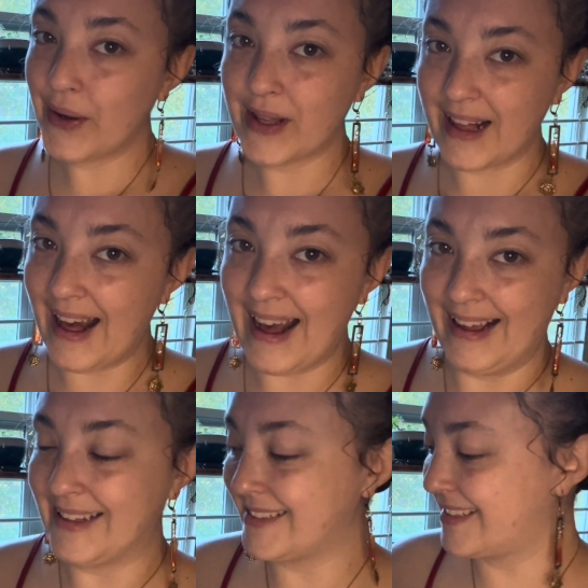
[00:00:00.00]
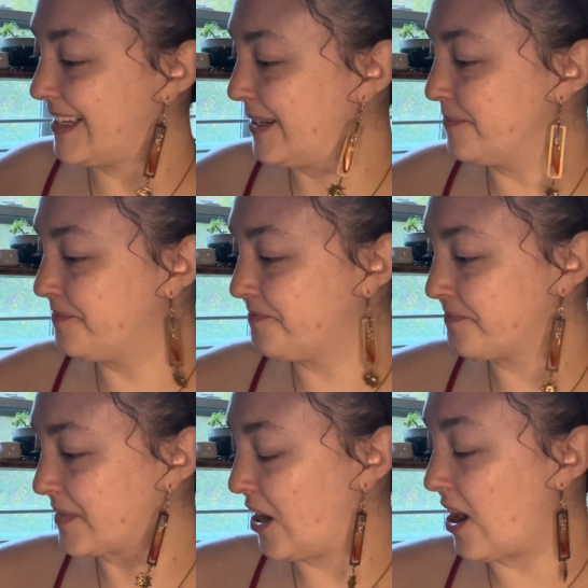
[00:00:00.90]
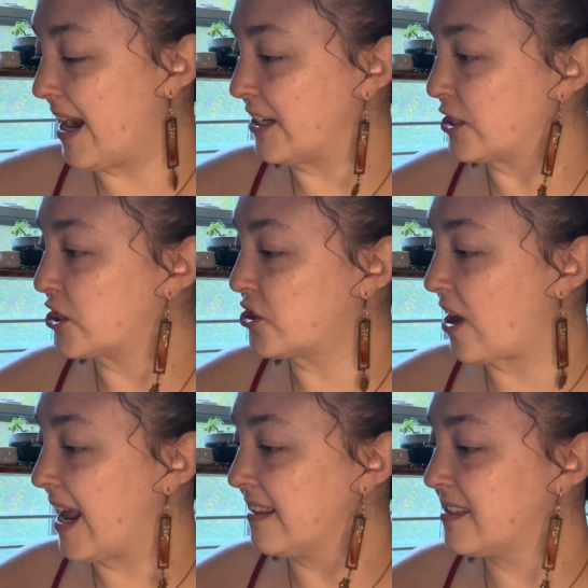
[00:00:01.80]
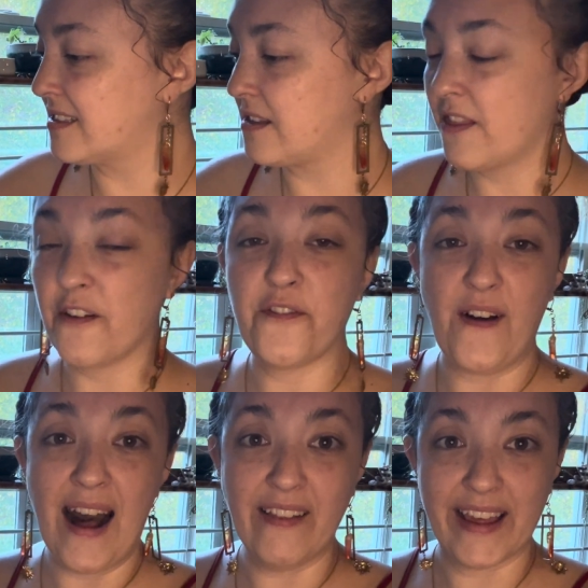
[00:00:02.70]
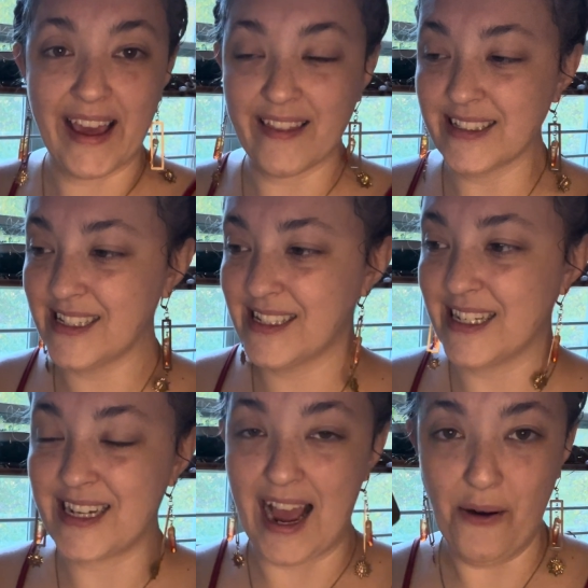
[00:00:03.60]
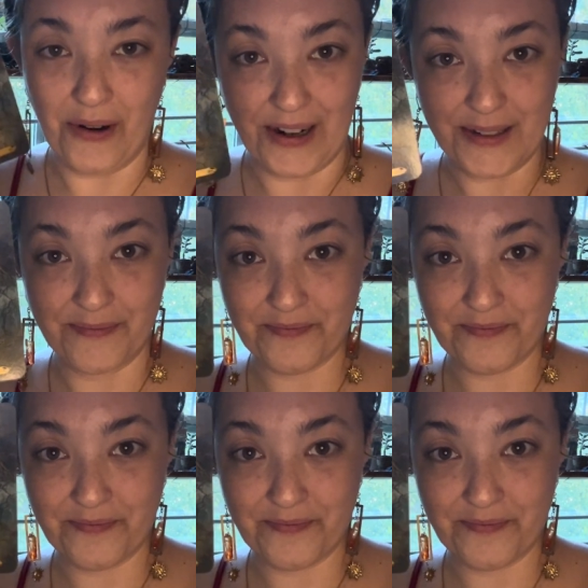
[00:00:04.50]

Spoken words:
Guys. All right. Your strengths, the folly. This is the Tower.